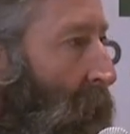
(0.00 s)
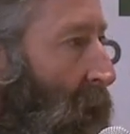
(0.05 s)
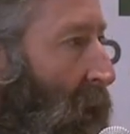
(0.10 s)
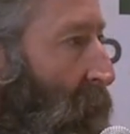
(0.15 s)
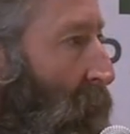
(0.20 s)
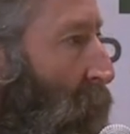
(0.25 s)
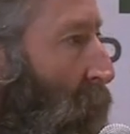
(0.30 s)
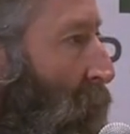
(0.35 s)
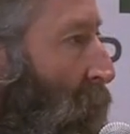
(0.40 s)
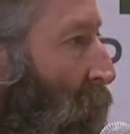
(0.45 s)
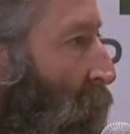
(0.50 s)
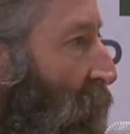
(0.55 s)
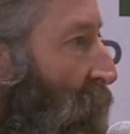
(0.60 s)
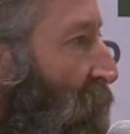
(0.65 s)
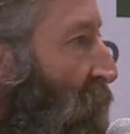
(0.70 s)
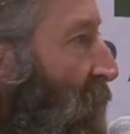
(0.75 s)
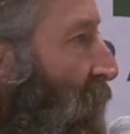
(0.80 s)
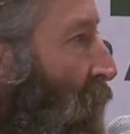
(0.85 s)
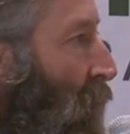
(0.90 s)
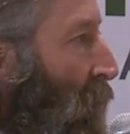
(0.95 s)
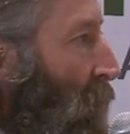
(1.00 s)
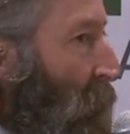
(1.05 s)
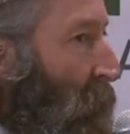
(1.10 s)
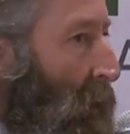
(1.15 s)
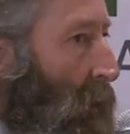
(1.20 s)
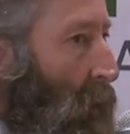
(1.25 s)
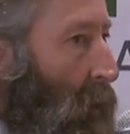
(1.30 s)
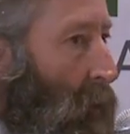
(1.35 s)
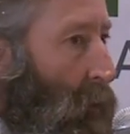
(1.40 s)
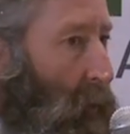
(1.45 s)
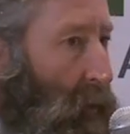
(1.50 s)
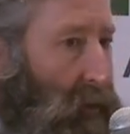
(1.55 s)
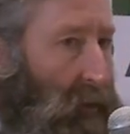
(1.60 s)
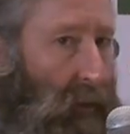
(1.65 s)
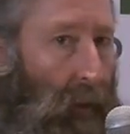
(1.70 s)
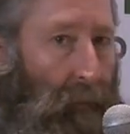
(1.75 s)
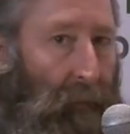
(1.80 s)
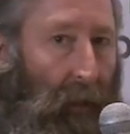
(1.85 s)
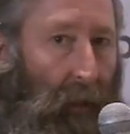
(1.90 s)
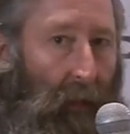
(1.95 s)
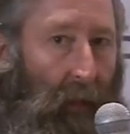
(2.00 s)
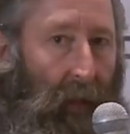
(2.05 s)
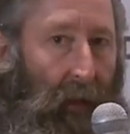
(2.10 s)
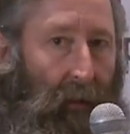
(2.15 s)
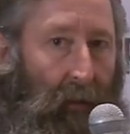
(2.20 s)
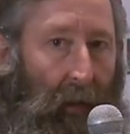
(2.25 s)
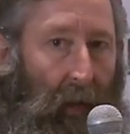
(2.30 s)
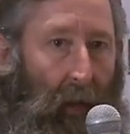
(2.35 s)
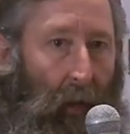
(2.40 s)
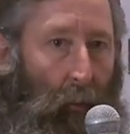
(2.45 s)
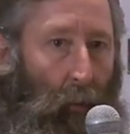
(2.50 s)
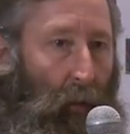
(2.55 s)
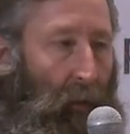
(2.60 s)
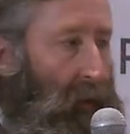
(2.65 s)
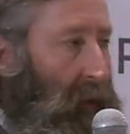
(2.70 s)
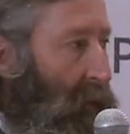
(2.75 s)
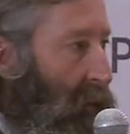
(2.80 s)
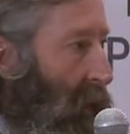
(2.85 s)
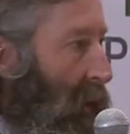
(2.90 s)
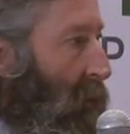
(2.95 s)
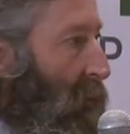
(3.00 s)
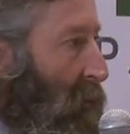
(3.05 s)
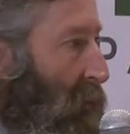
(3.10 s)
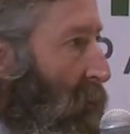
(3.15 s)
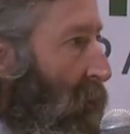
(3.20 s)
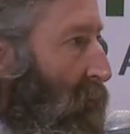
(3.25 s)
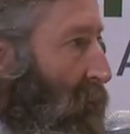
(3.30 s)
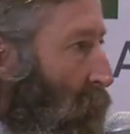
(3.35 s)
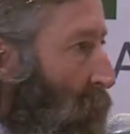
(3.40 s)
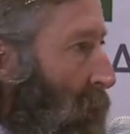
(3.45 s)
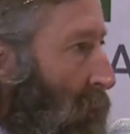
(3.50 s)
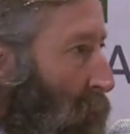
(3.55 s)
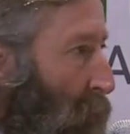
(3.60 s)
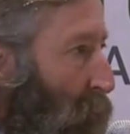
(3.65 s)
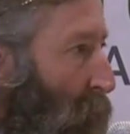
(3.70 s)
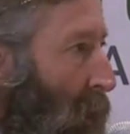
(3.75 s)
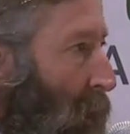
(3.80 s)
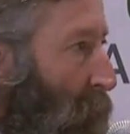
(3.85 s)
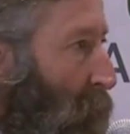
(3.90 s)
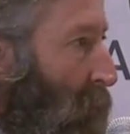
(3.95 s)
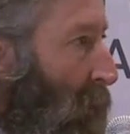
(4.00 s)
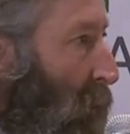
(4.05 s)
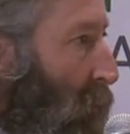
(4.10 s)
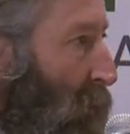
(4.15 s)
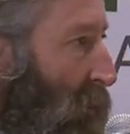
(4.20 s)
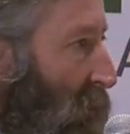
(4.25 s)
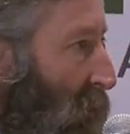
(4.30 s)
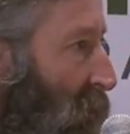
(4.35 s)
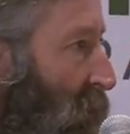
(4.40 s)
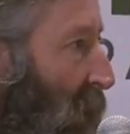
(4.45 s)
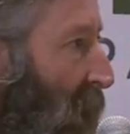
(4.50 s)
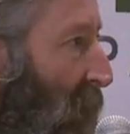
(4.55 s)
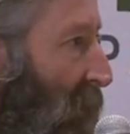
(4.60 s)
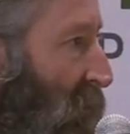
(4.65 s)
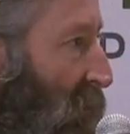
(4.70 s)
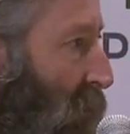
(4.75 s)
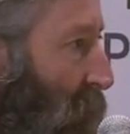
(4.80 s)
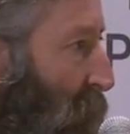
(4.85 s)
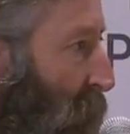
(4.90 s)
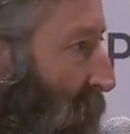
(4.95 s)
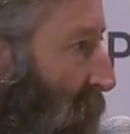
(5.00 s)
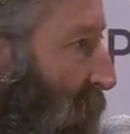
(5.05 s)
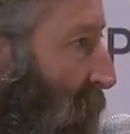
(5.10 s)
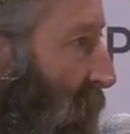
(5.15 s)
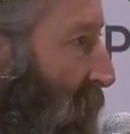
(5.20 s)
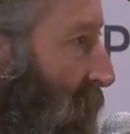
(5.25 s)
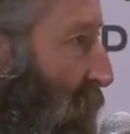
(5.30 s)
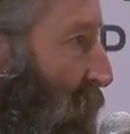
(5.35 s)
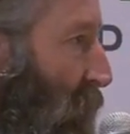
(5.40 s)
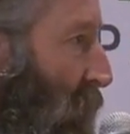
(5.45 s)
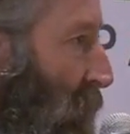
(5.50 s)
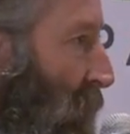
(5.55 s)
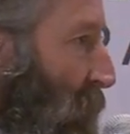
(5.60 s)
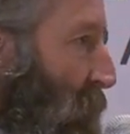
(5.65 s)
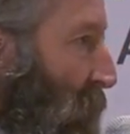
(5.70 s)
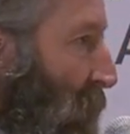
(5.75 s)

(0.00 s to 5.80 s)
if you do a VRBO or something like that, well, then now you have a rental property, which is taxed completely differently.